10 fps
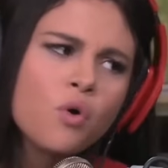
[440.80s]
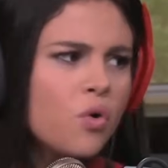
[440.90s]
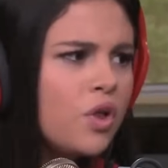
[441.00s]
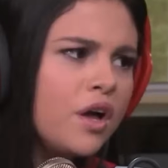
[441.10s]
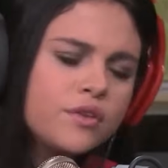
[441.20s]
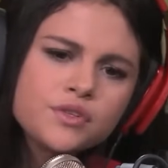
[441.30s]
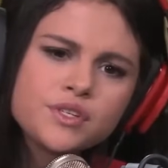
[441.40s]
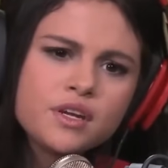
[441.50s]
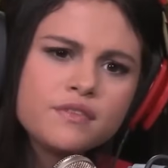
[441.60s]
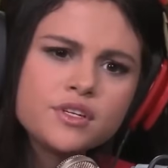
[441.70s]
that Hailey's
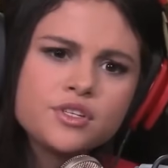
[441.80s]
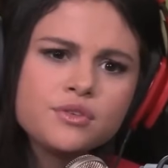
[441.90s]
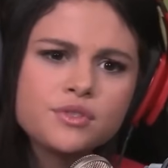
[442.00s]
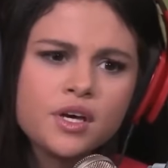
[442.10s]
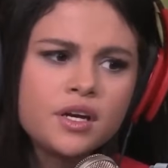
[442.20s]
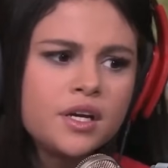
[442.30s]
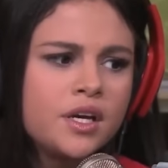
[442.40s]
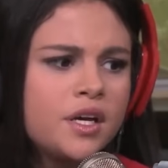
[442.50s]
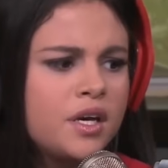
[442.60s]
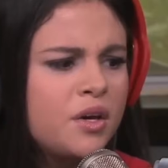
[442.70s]
parents
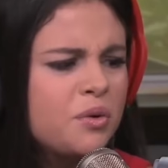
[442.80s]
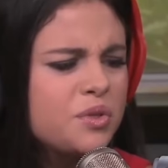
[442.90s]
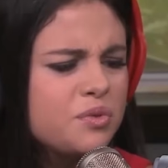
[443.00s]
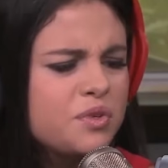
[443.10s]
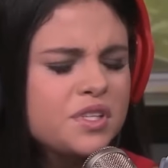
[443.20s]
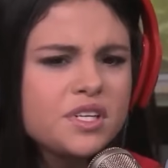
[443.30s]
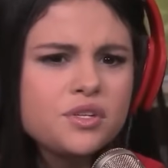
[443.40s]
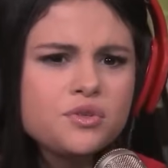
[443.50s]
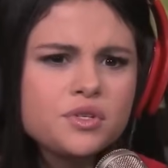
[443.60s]
planned the whole thing.